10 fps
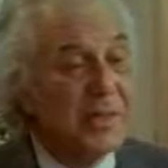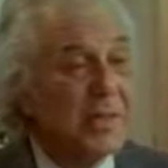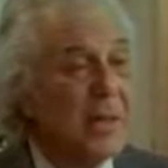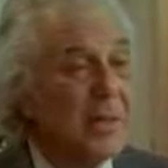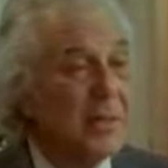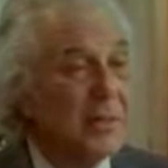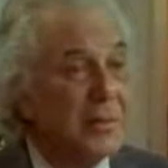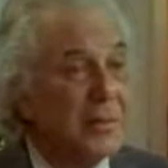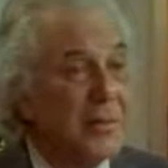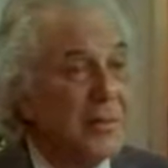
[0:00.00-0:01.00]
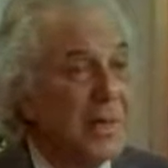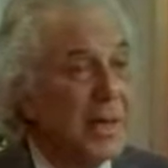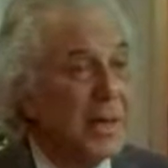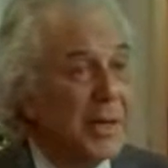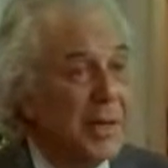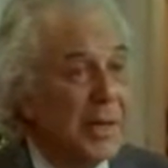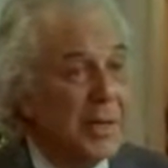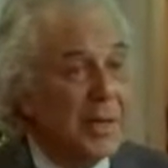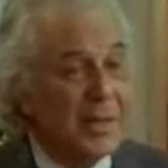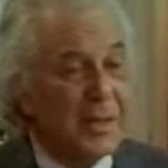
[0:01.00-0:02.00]
hostile to the body,
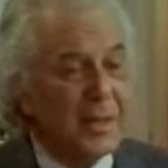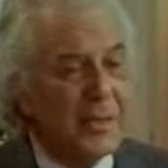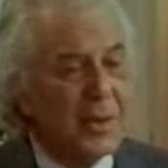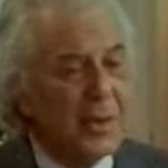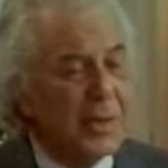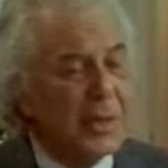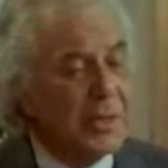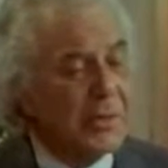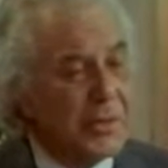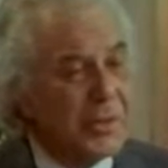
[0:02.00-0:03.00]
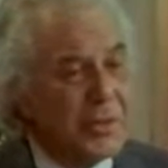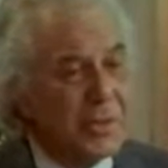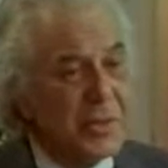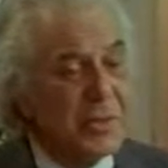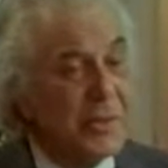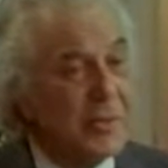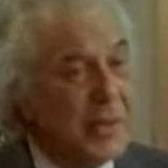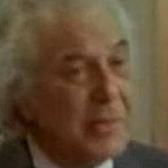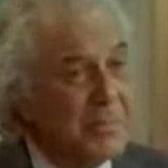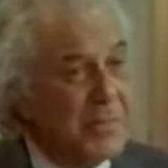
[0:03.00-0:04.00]
in the early Christians and in the
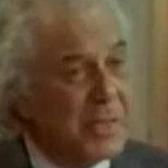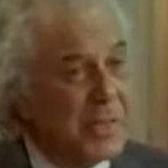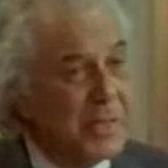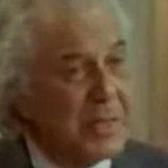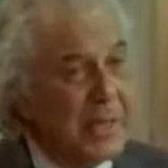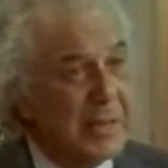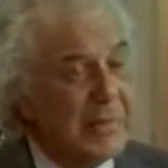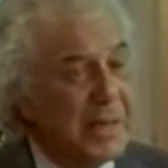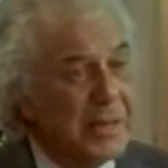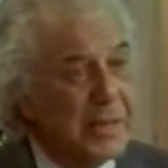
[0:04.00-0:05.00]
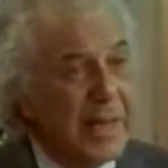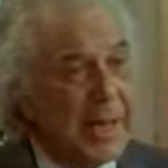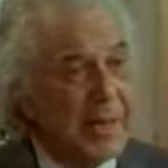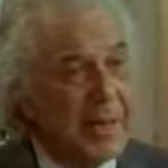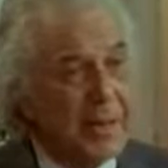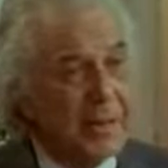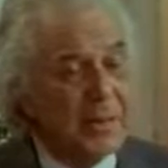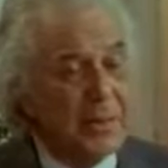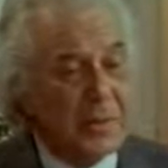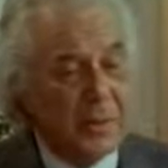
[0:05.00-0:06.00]
great mystics like Meister
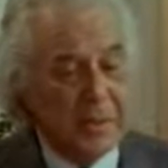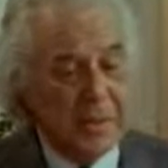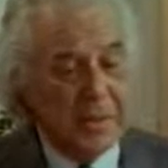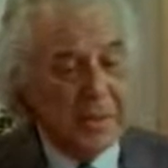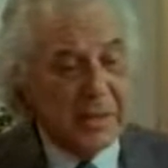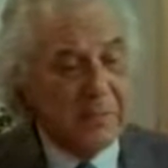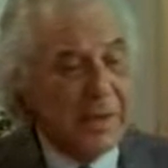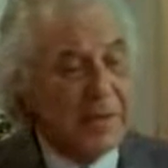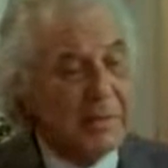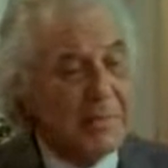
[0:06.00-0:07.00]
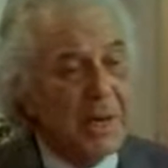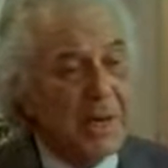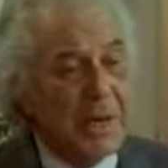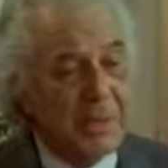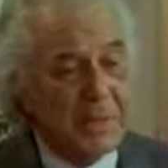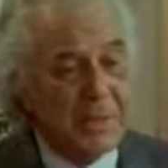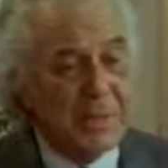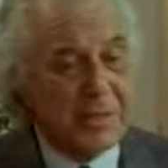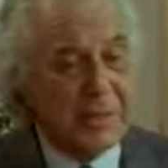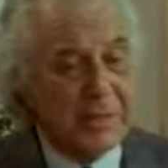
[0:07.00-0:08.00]
Eckhart or Gregory
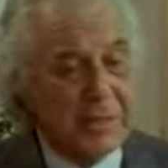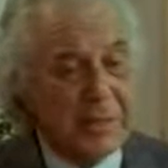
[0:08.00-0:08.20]
Palamas,